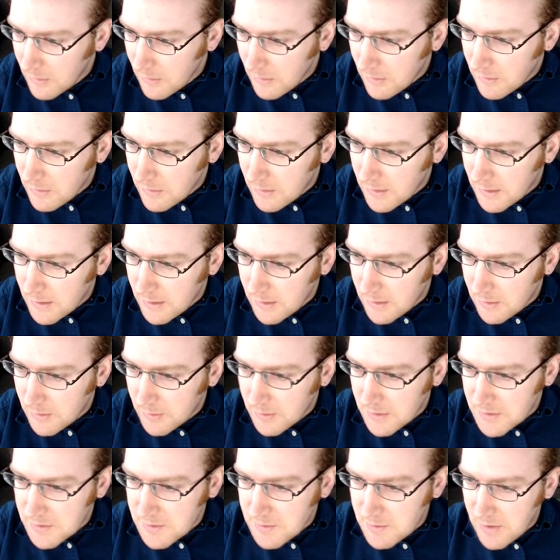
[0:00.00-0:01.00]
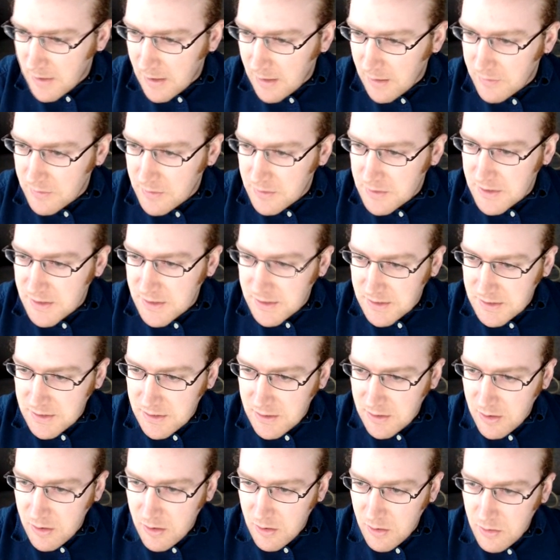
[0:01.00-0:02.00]
What else we have? There's this
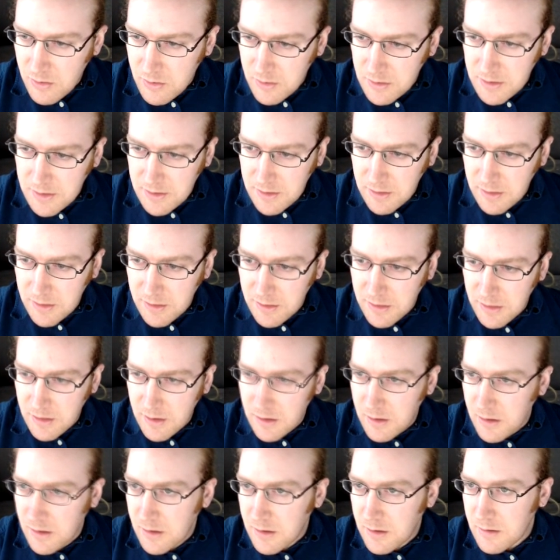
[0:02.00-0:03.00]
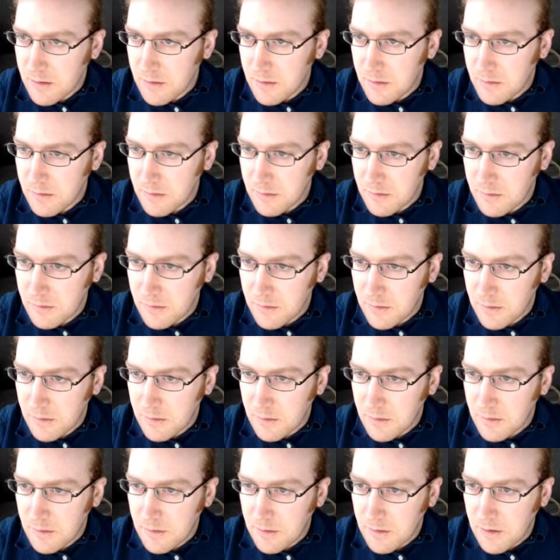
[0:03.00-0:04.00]
looking thing.
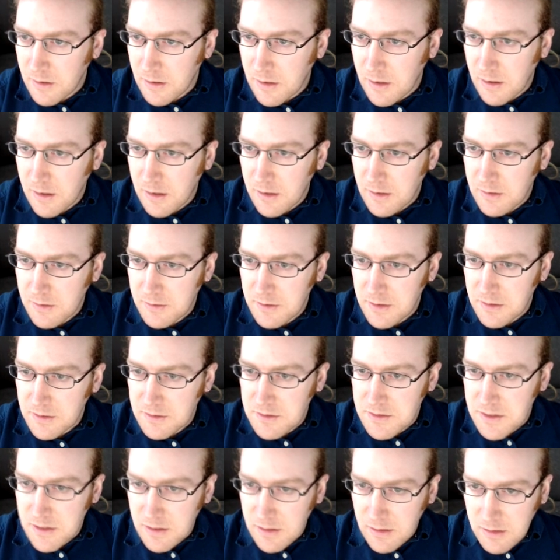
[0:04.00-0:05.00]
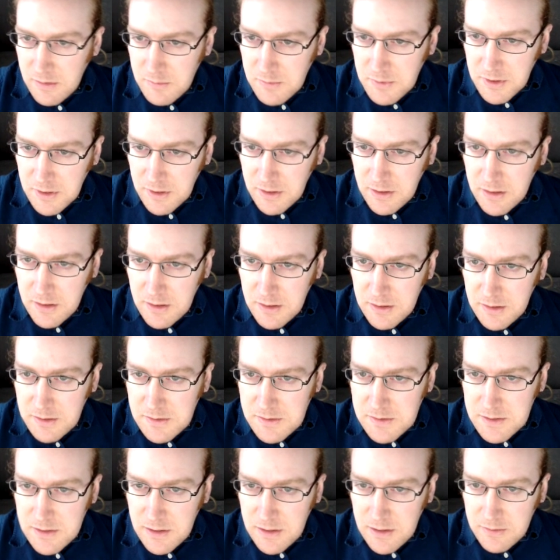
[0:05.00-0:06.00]
I don't think there's anything with the cutting
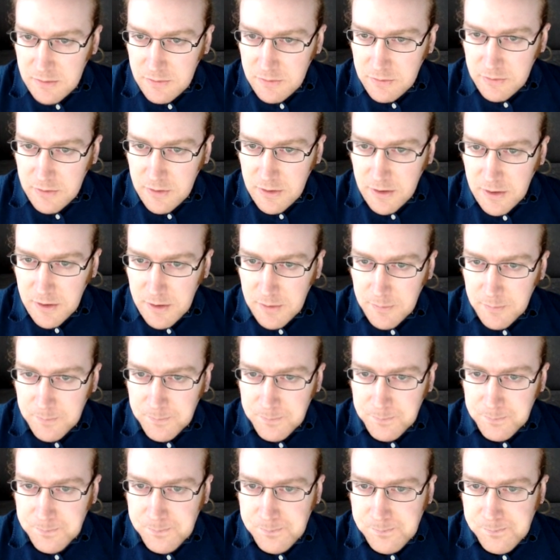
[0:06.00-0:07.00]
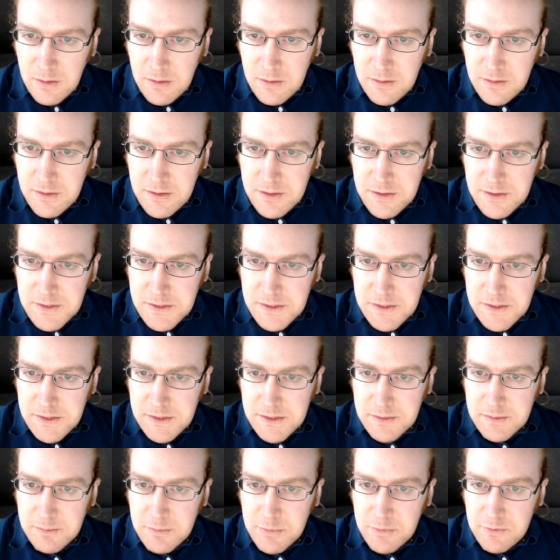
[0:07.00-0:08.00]
stuff.
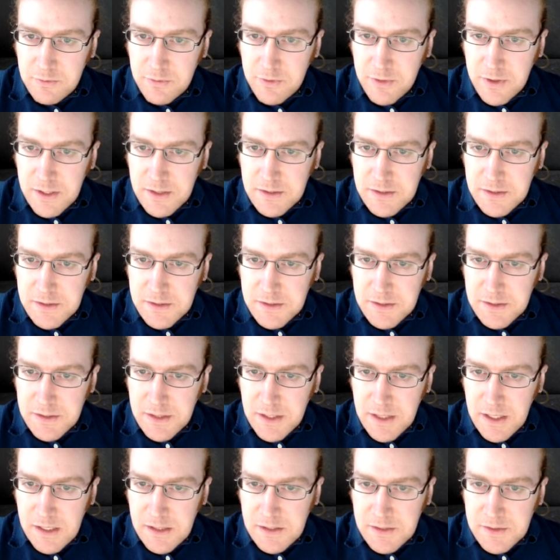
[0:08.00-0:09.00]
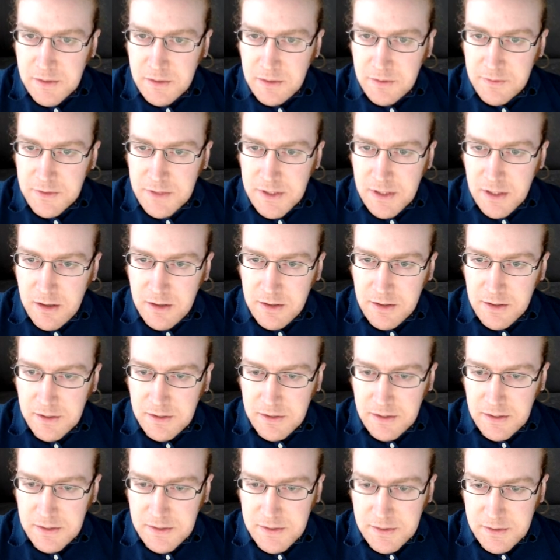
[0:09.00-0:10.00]
This prevents any sort of Atari on
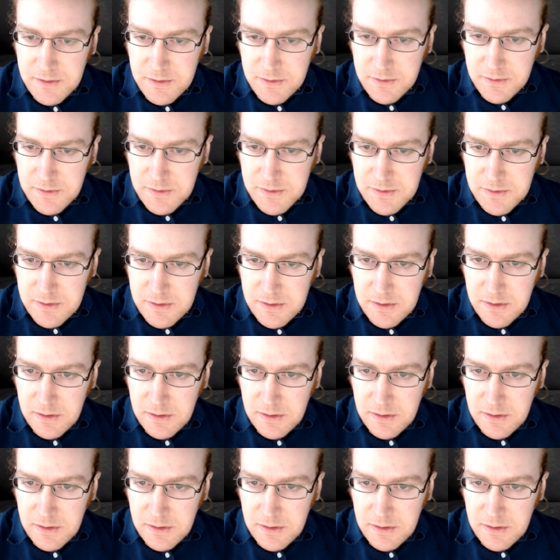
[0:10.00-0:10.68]
these stones.